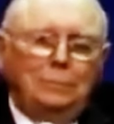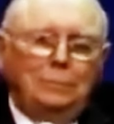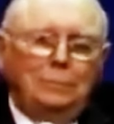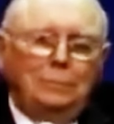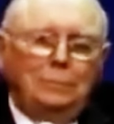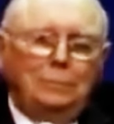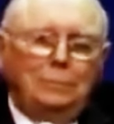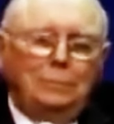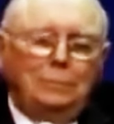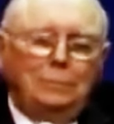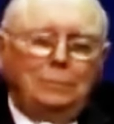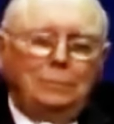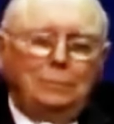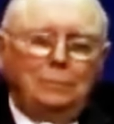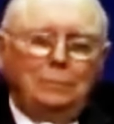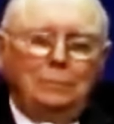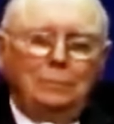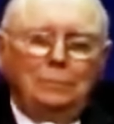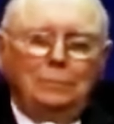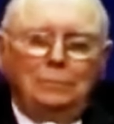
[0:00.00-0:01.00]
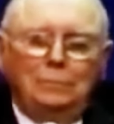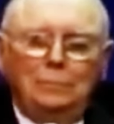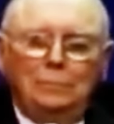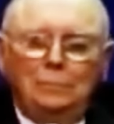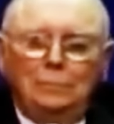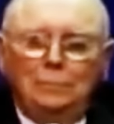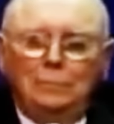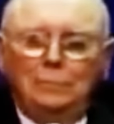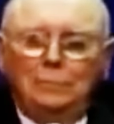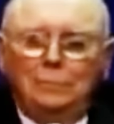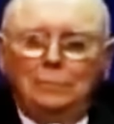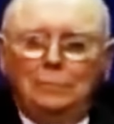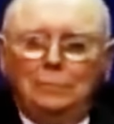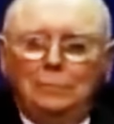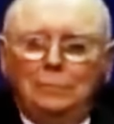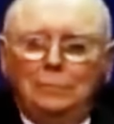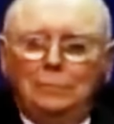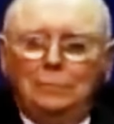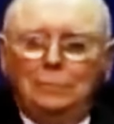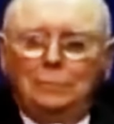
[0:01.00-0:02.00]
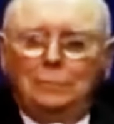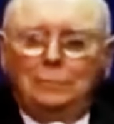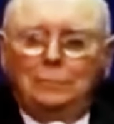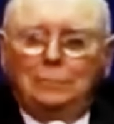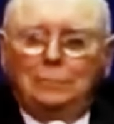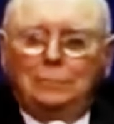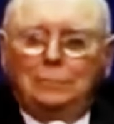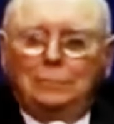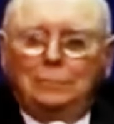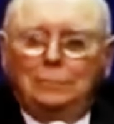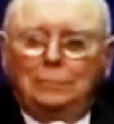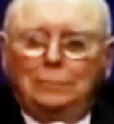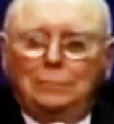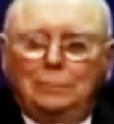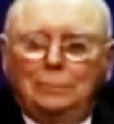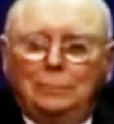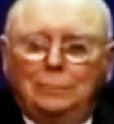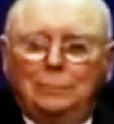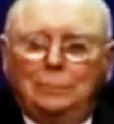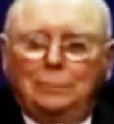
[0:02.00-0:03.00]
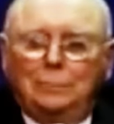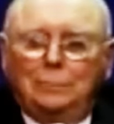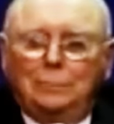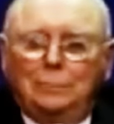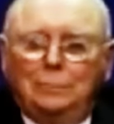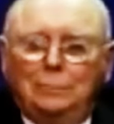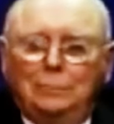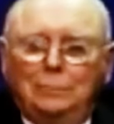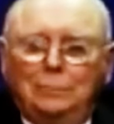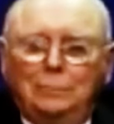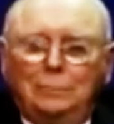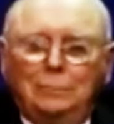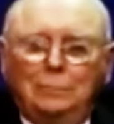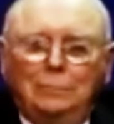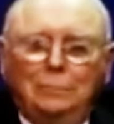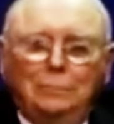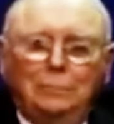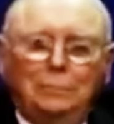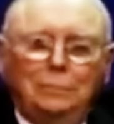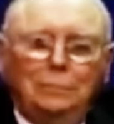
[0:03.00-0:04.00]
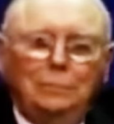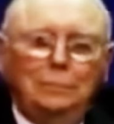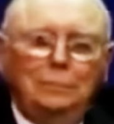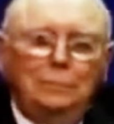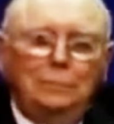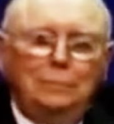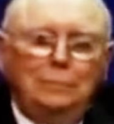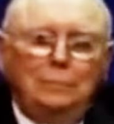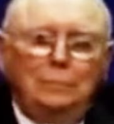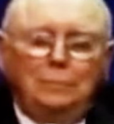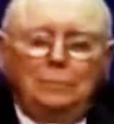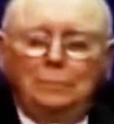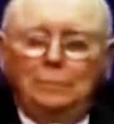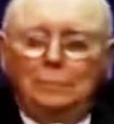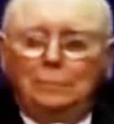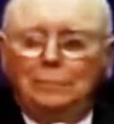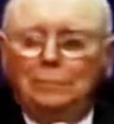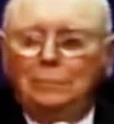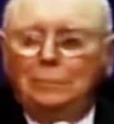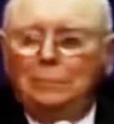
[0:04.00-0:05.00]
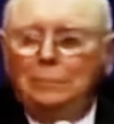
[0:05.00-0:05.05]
(not speaking)